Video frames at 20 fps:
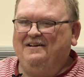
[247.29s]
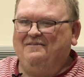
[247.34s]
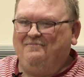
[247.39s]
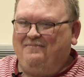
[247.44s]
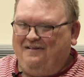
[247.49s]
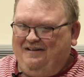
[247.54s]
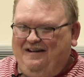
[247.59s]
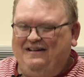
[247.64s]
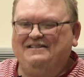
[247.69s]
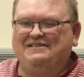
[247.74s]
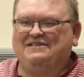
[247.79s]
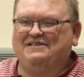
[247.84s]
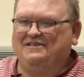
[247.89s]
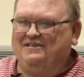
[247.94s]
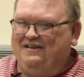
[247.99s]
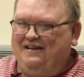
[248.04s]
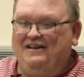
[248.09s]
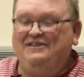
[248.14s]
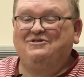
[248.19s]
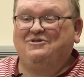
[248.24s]
But
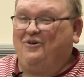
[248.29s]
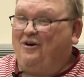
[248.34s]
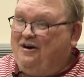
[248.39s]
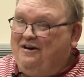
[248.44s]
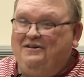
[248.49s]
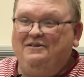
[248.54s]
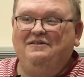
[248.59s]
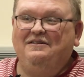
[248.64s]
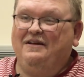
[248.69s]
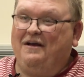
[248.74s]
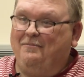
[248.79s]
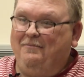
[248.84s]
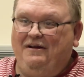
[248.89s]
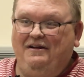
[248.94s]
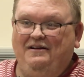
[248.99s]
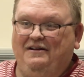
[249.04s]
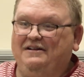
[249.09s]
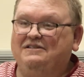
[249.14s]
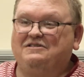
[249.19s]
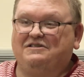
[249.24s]
it's great. I
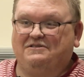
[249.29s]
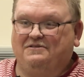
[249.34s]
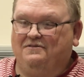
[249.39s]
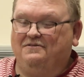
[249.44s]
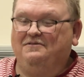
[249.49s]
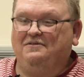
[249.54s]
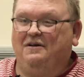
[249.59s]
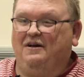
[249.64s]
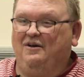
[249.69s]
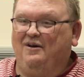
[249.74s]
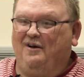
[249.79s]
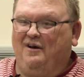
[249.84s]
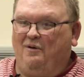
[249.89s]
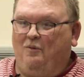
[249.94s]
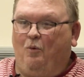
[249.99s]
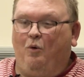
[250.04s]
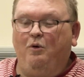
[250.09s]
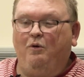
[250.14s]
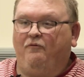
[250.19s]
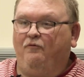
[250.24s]
mean, it's
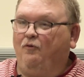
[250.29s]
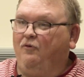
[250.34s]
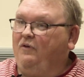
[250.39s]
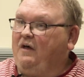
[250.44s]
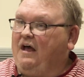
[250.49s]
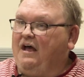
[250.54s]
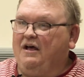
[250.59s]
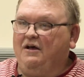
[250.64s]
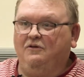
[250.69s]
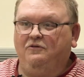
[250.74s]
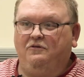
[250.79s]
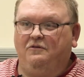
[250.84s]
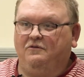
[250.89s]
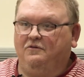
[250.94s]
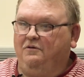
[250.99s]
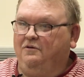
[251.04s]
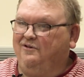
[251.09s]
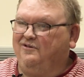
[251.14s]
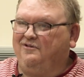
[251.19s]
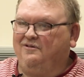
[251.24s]
wonderful. The house
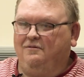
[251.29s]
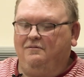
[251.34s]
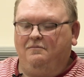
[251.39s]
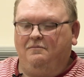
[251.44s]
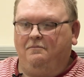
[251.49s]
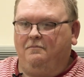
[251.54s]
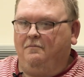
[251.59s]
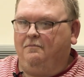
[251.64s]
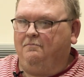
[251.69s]
is just